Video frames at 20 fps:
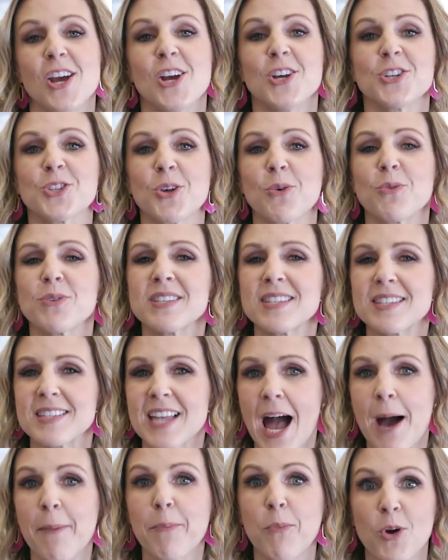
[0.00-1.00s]
So
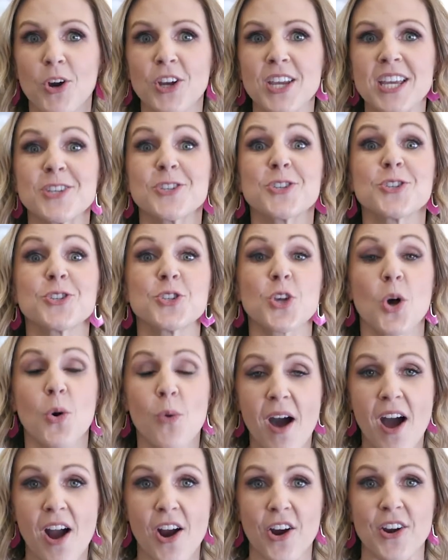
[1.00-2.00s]
stop working so
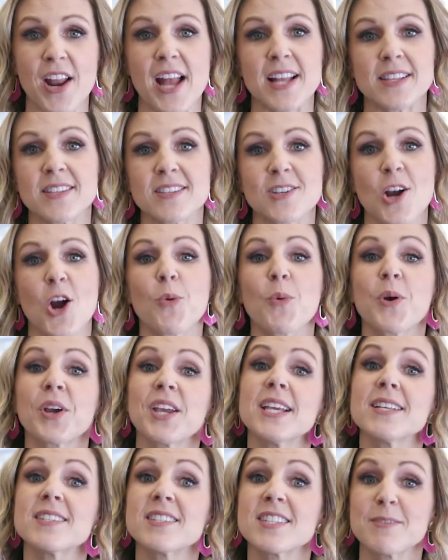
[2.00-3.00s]
hard and start
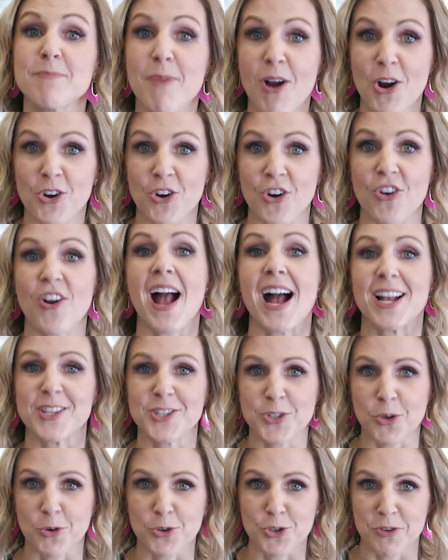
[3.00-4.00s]
working smarter on
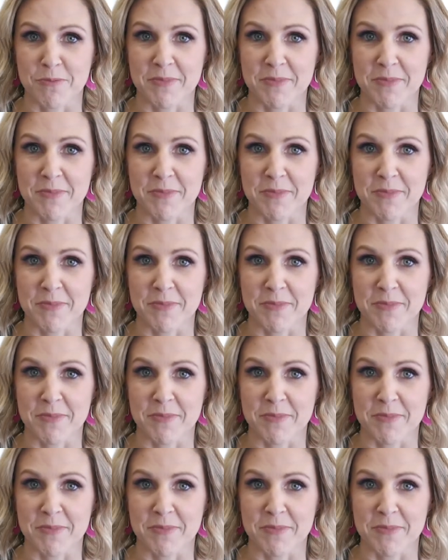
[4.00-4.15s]
social